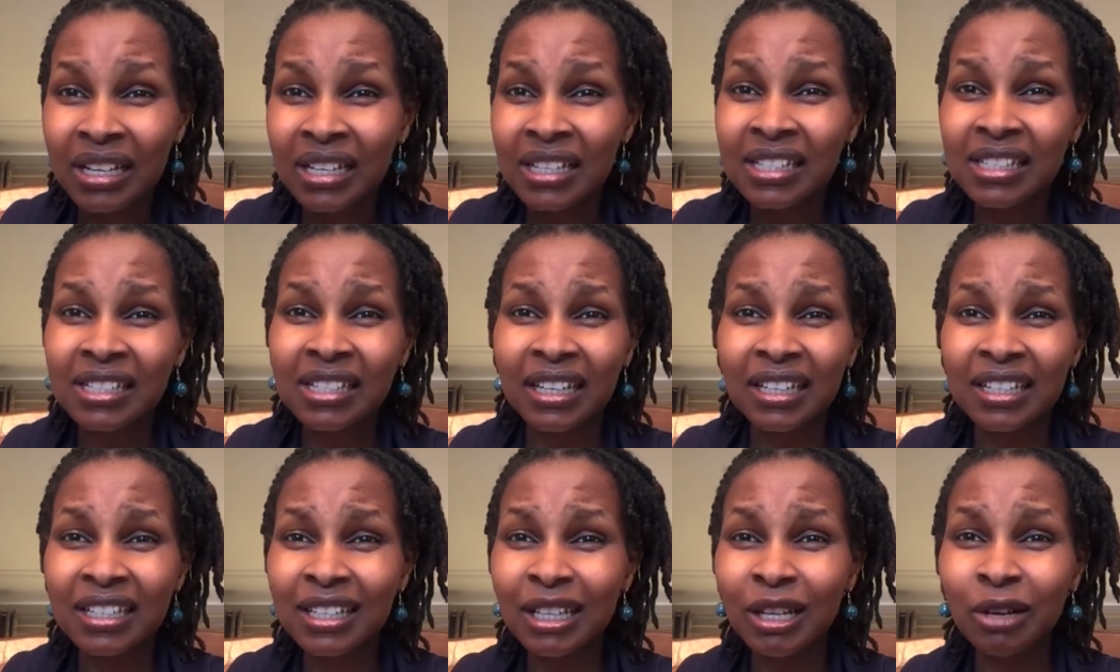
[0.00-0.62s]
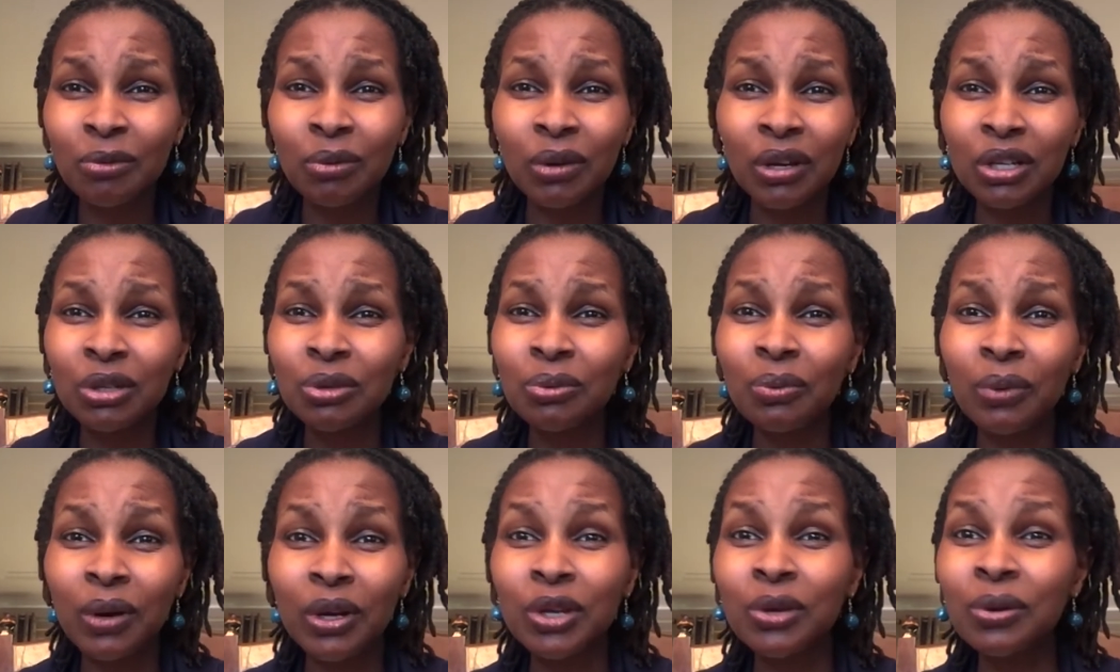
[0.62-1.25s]
such that
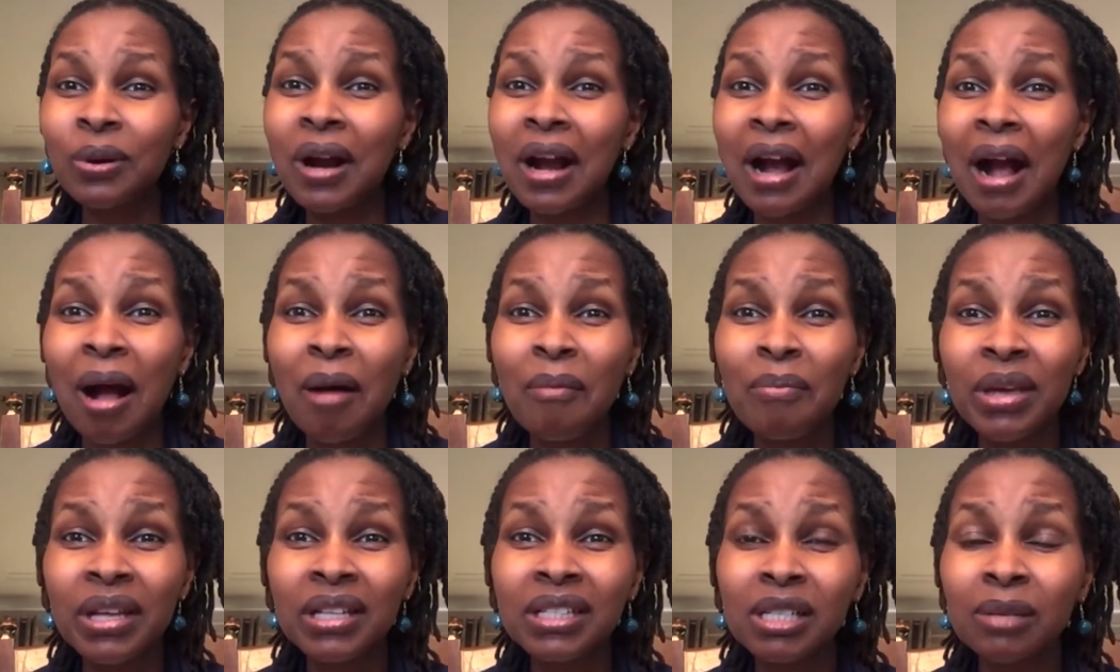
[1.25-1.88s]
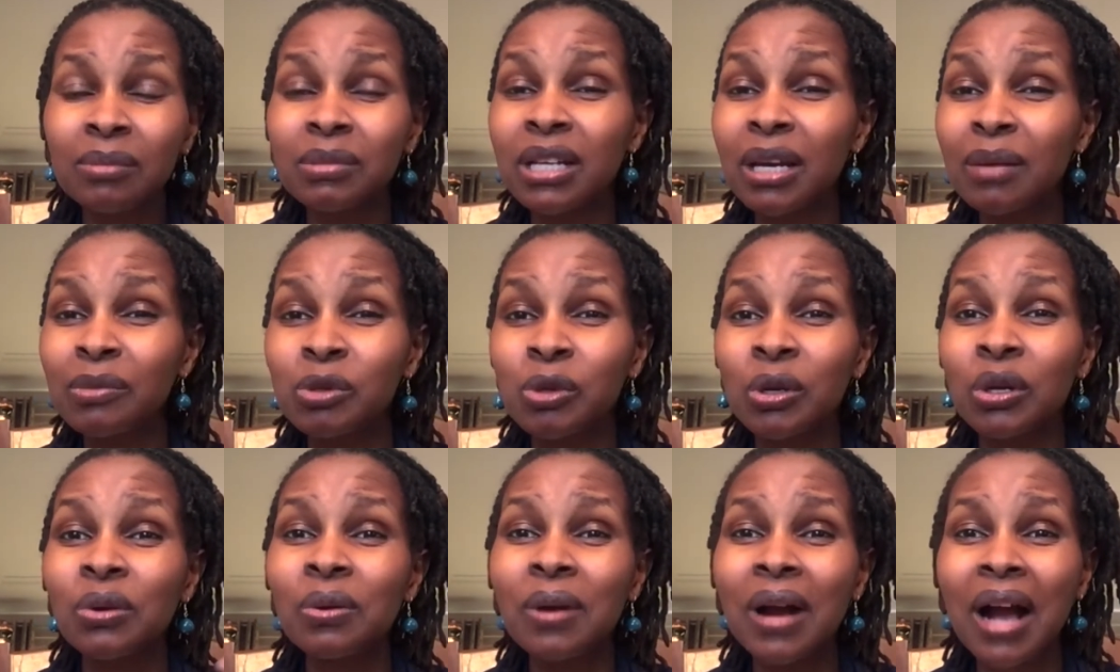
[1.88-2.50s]
when you come in, sometimes
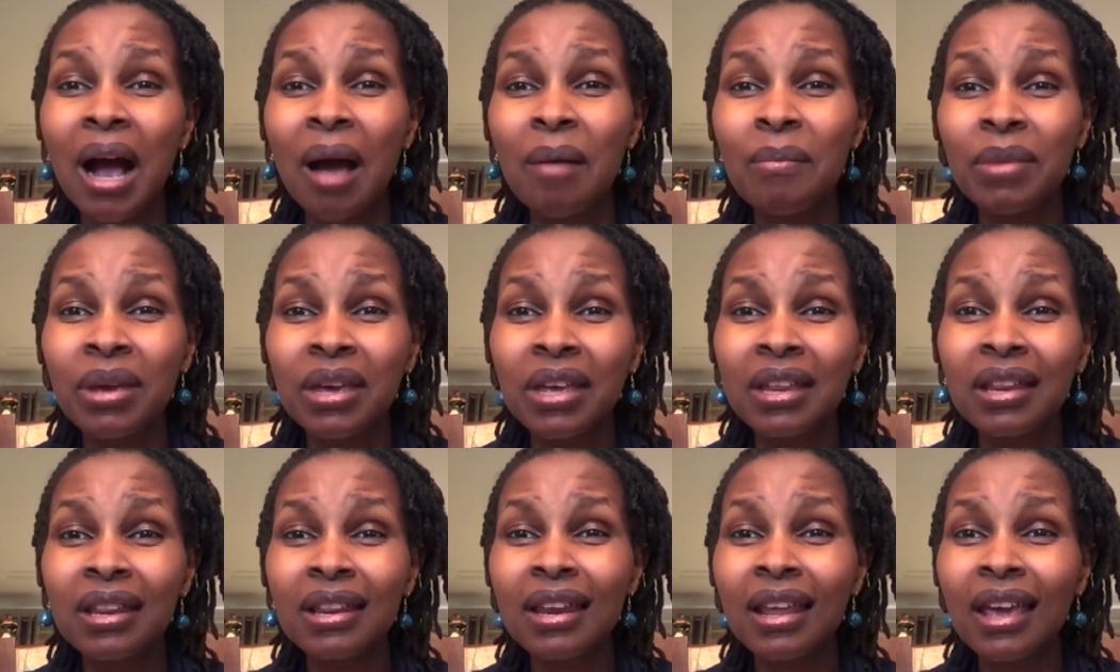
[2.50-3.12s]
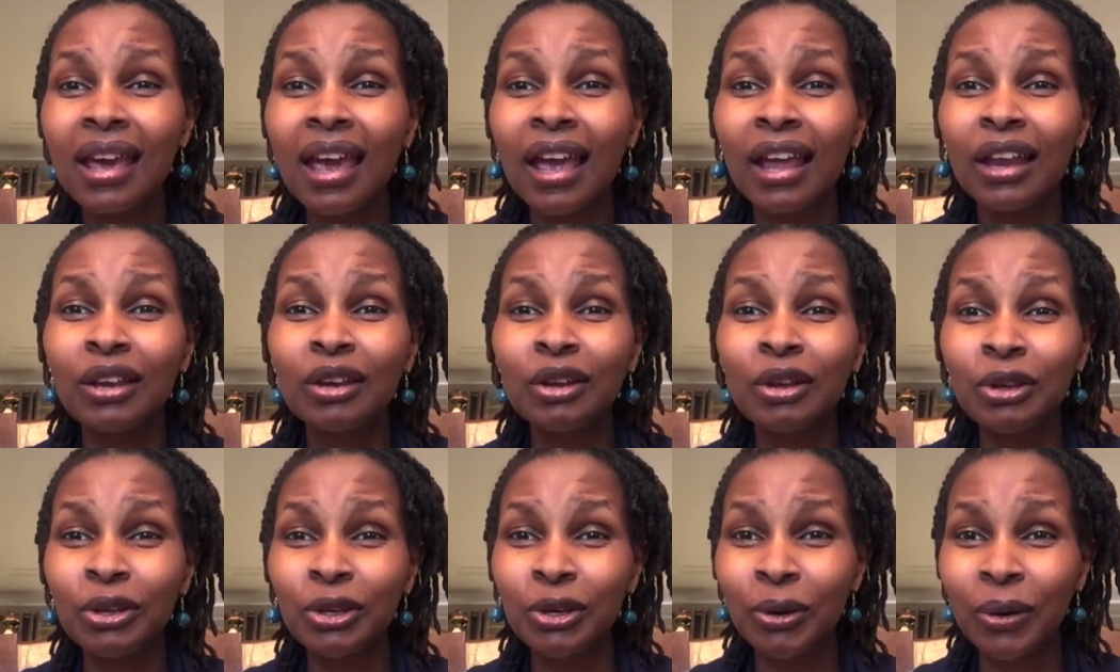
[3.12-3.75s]
when you come in
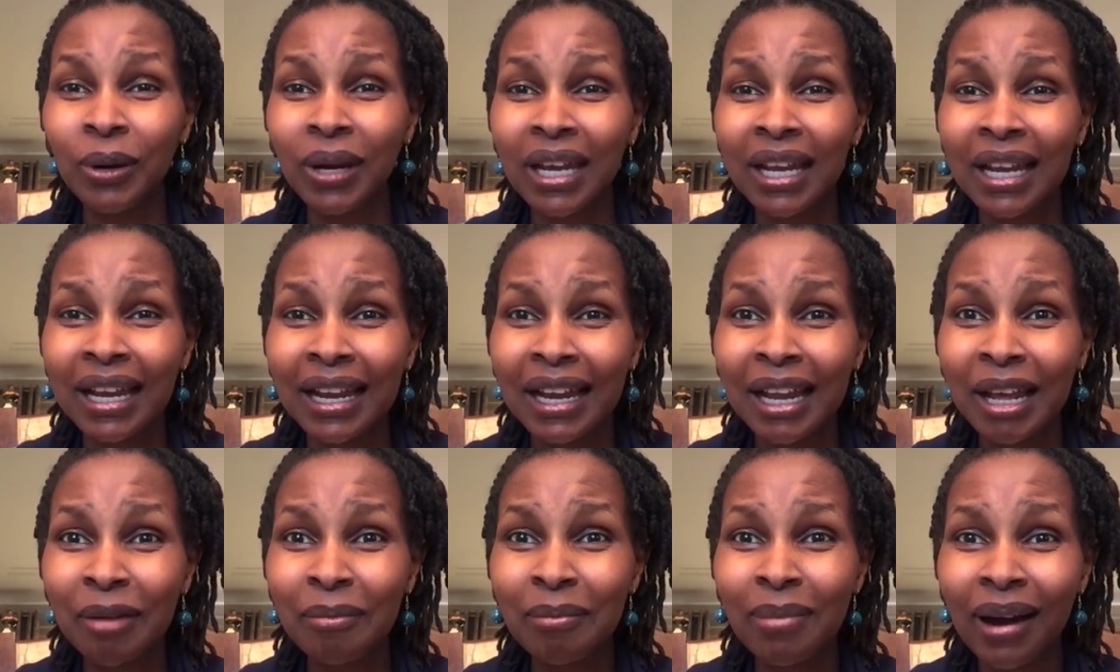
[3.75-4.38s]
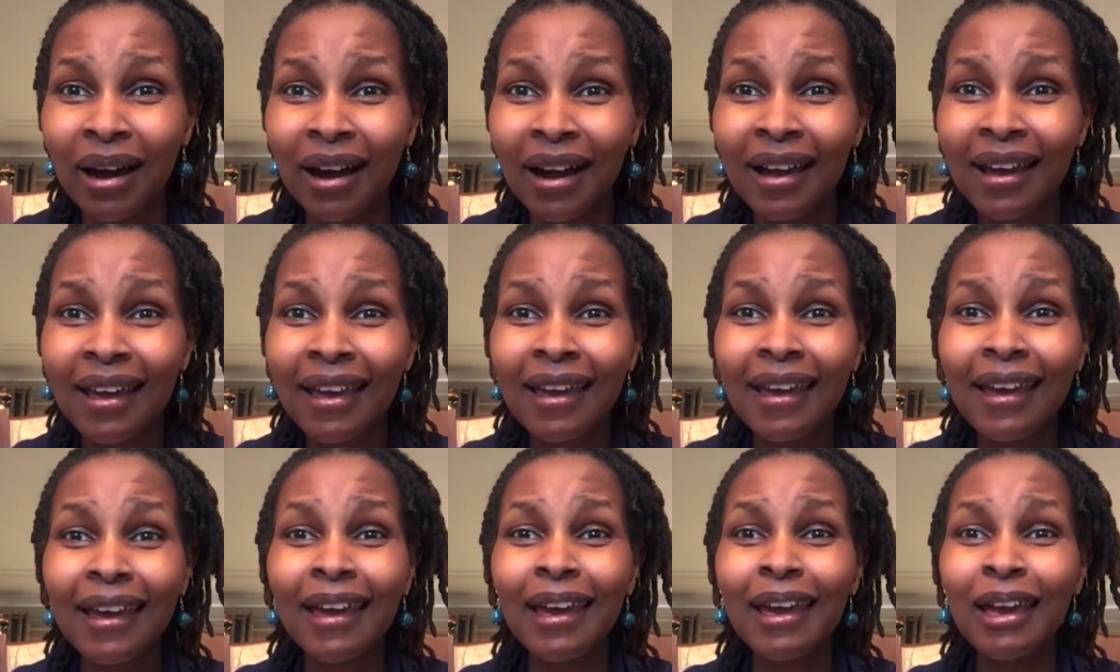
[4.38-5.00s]
and you're in labor
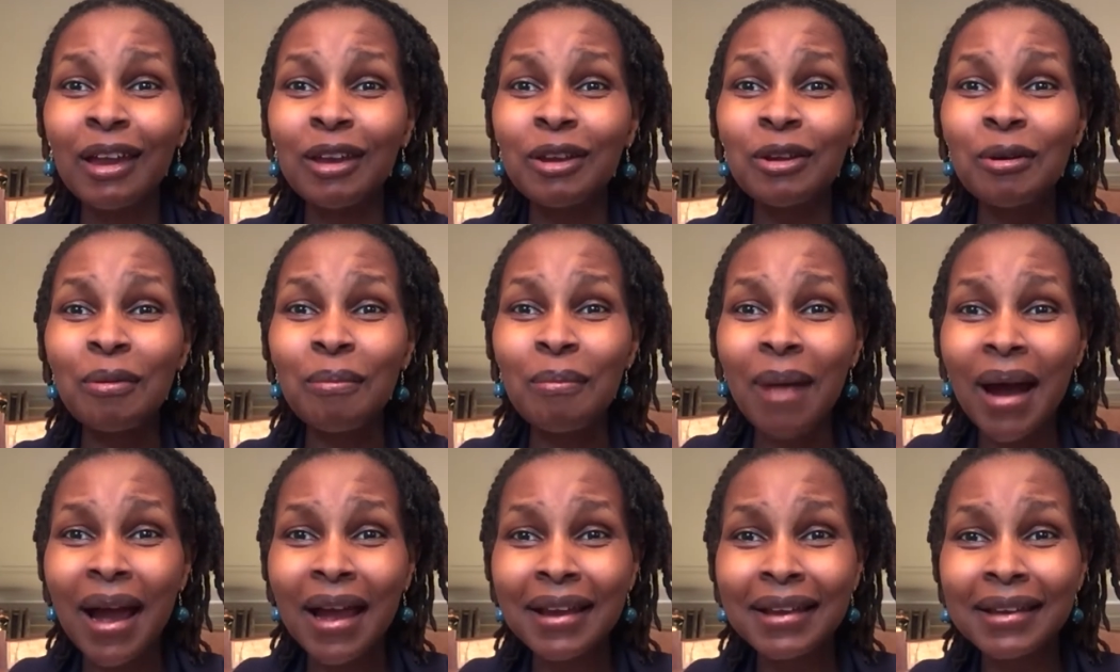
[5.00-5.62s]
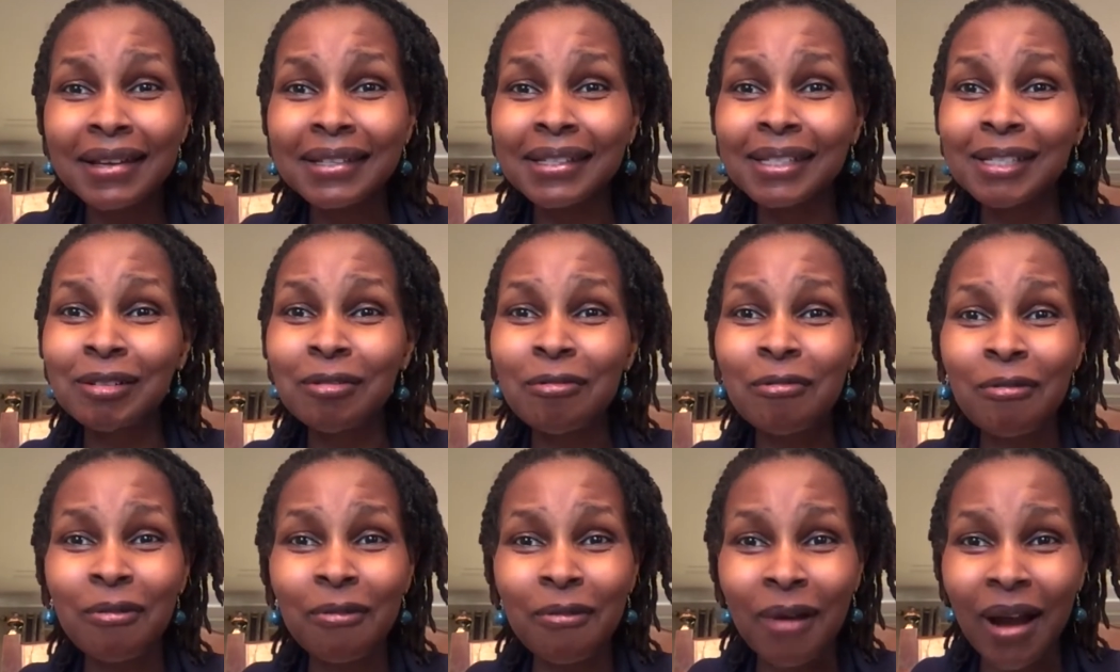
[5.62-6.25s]
and your mind is
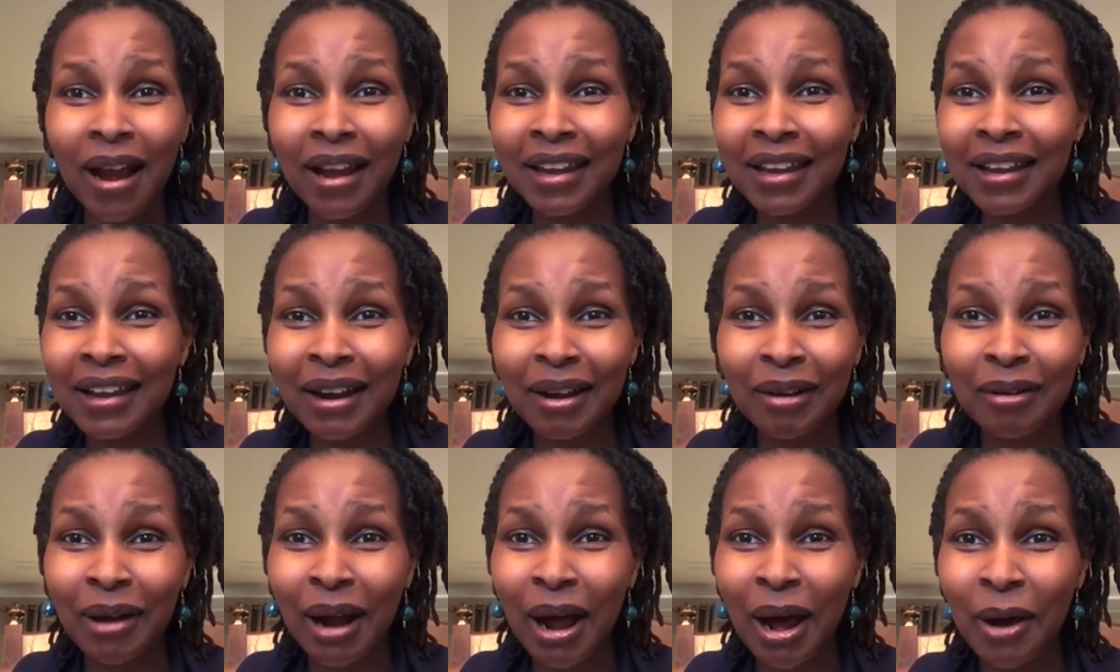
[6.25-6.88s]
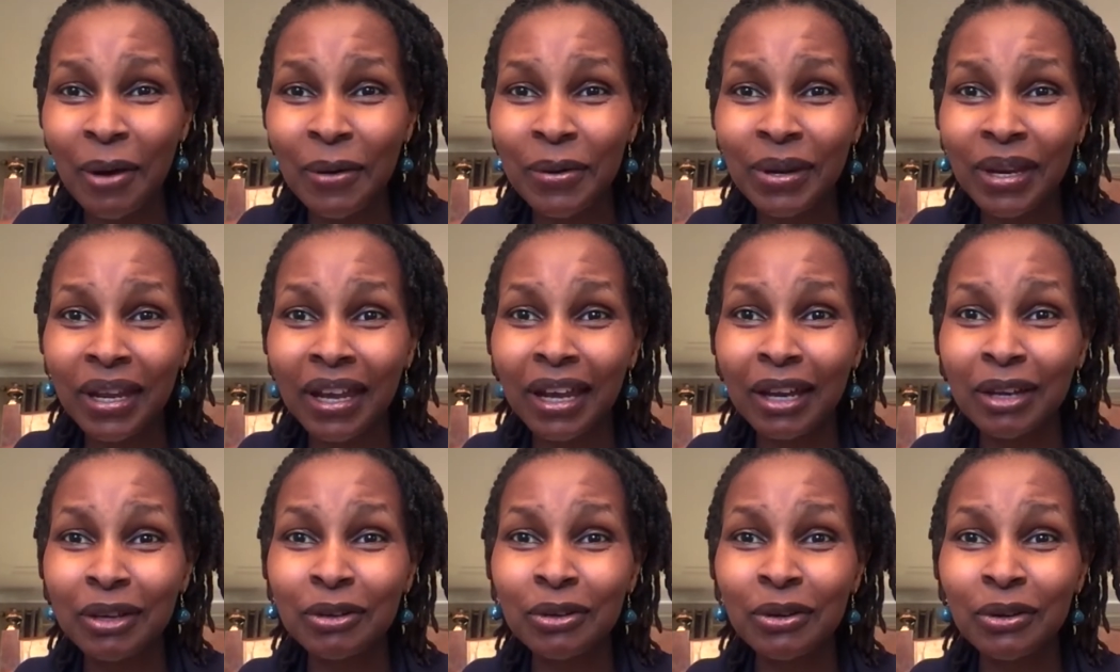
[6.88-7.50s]
running around,
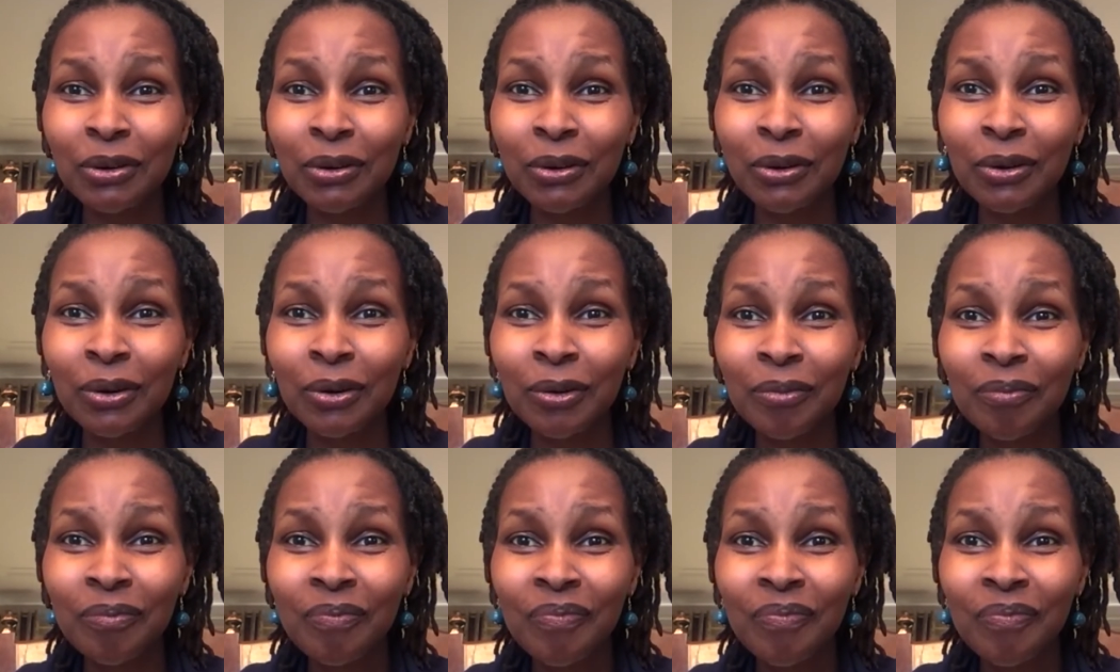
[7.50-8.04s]
and you're